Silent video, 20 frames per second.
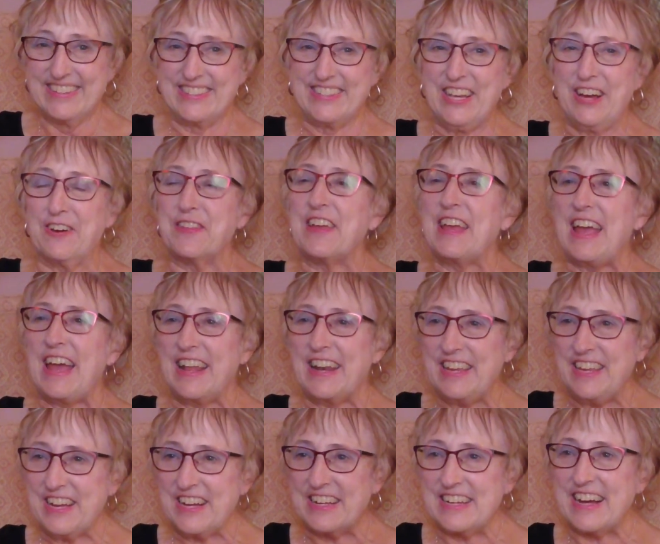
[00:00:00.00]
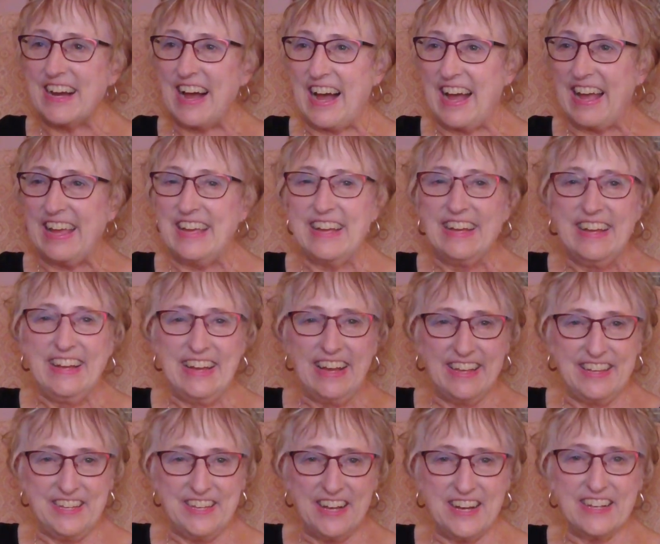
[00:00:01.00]
So they had a young guy, a
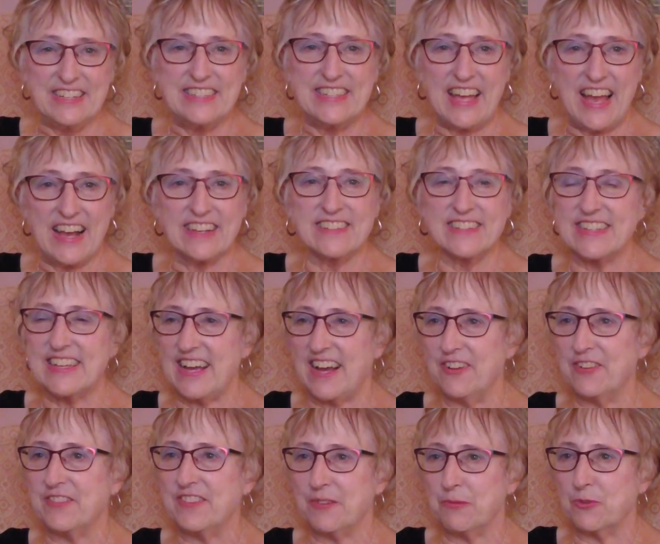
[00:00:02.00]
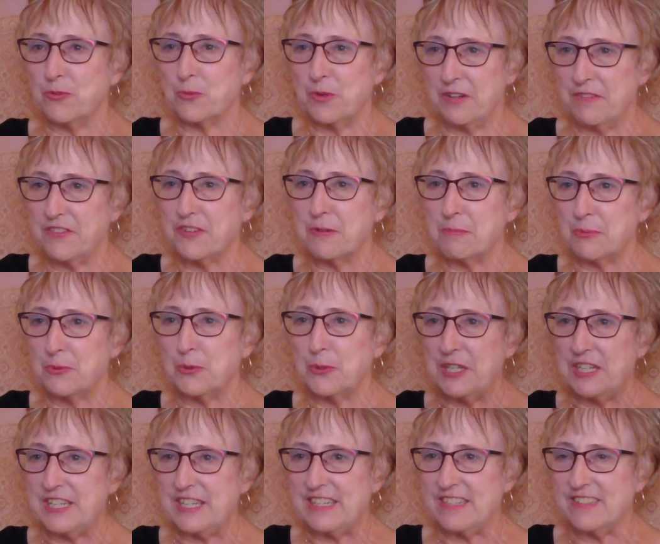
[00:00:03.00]
young tax accountant that was one of their
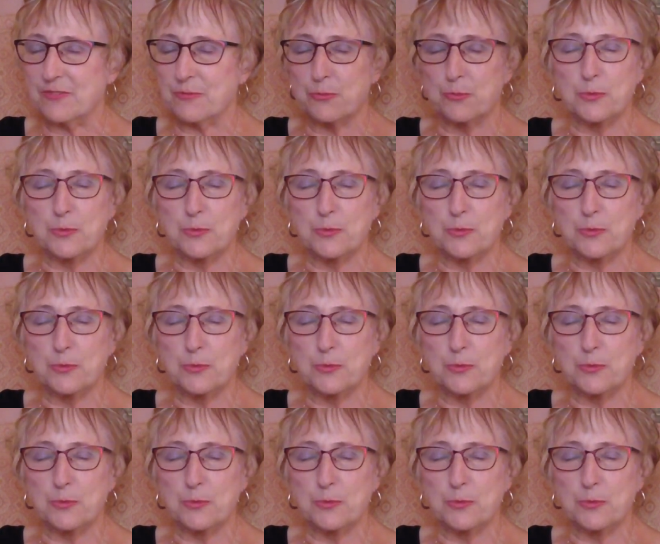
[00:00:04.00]
employees,